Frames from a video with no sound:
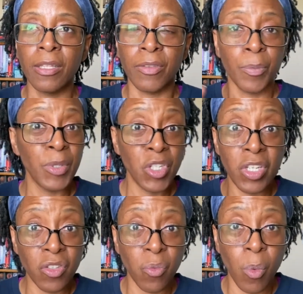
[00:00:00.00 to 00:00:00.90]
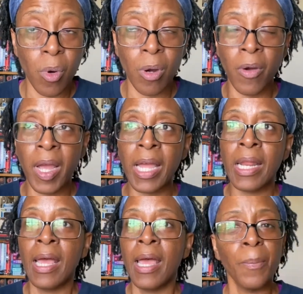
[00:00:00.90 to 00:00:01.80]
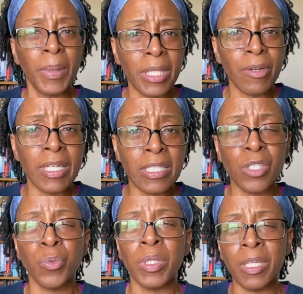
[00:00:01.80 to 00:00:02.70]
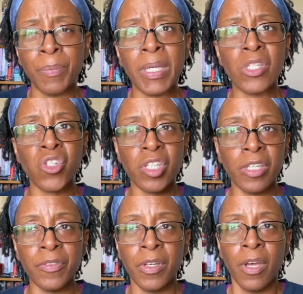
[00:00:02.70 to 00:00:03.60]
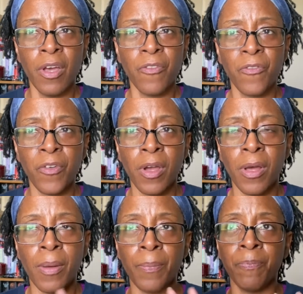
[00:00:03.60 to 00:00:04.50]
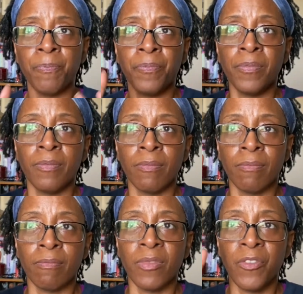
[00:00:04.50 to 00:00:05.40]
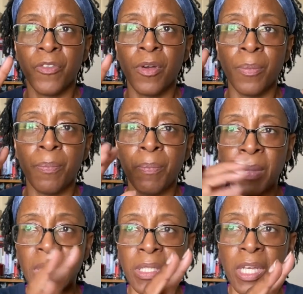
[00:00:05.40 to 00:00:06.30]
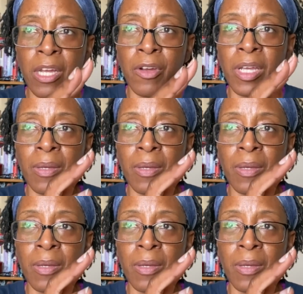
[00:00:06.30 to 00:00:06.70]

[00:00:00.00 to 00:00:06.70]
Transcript: the machines of war, right? But there is this really big shift from military